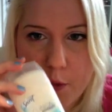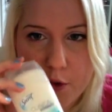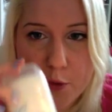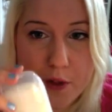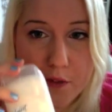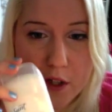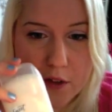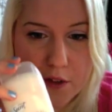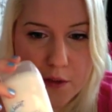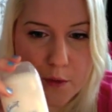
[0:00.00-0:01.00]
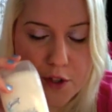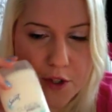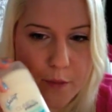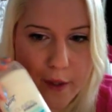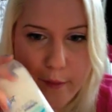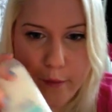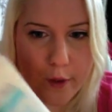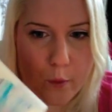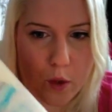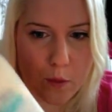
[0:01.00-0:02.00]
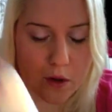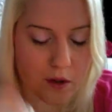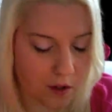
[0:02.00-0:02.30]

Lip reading: $12, which you can pick up right at Walmart.